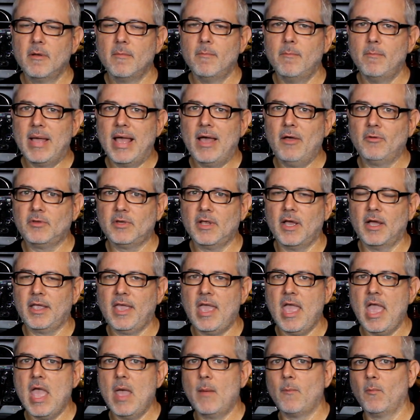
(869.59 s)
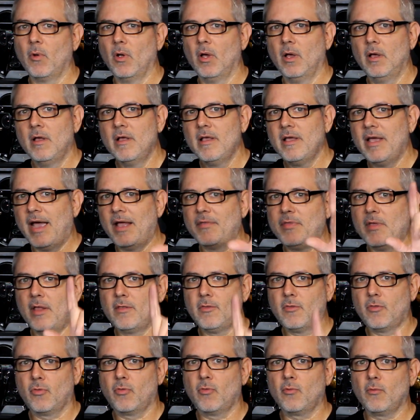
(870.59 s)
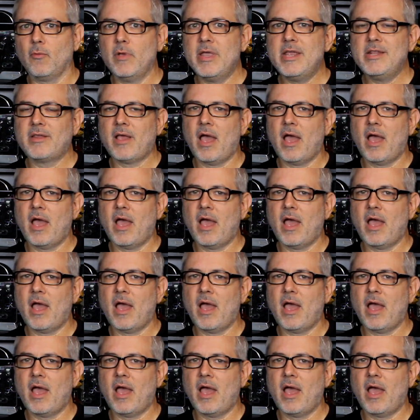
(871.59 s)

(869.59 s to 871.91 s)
mount a camera, and then three